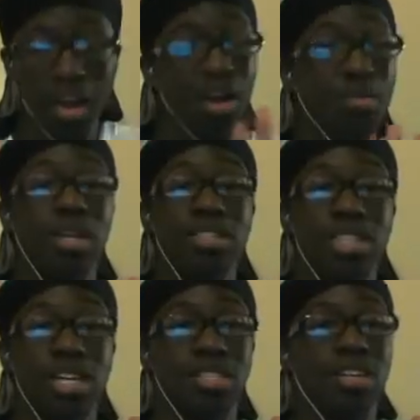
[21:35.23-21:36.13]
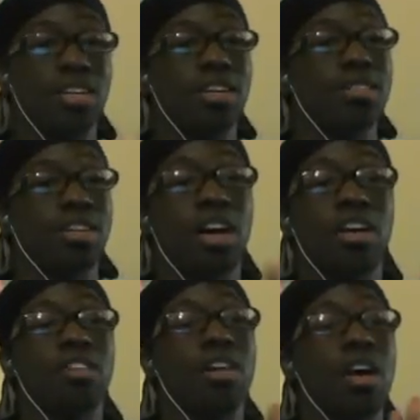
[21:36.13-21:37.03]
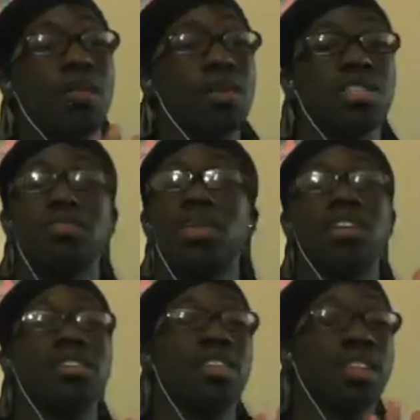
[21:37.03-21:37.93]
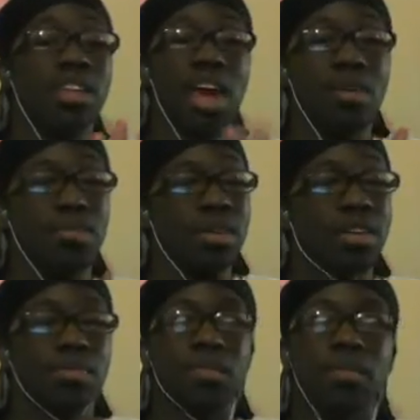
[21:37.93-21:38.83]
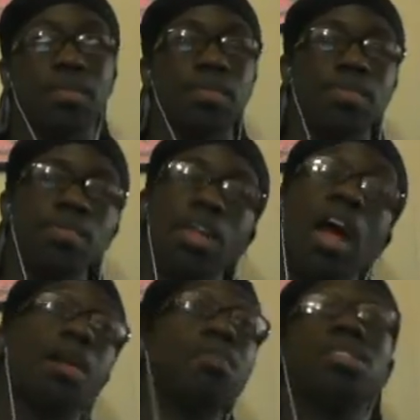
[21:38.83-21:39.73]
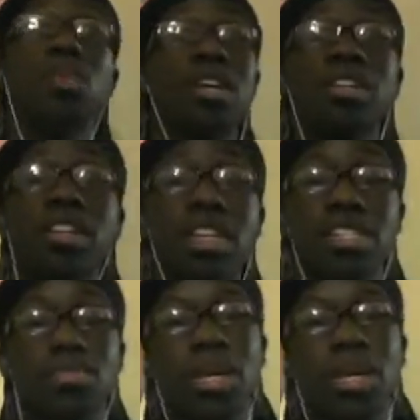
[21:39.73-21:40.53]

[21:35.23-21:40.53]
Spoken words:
I apologize again. Y'all know I am much better than that. But I'm much better than this.